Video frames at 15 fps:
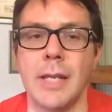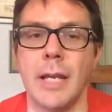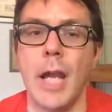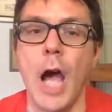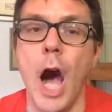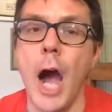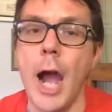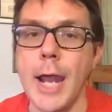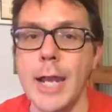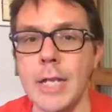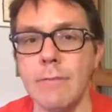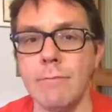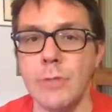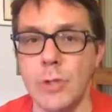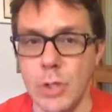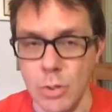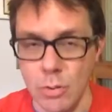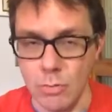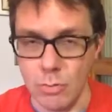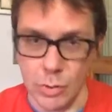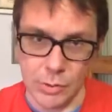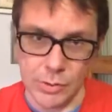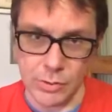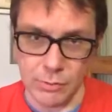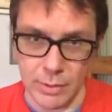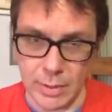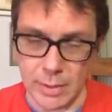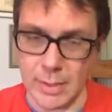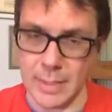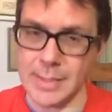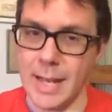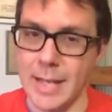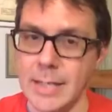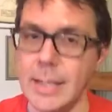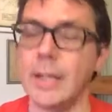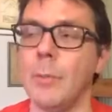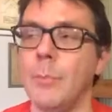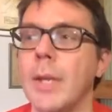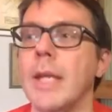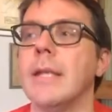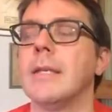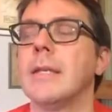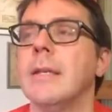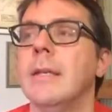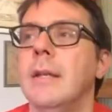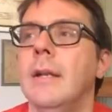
I kind of do use 3D text a little bit.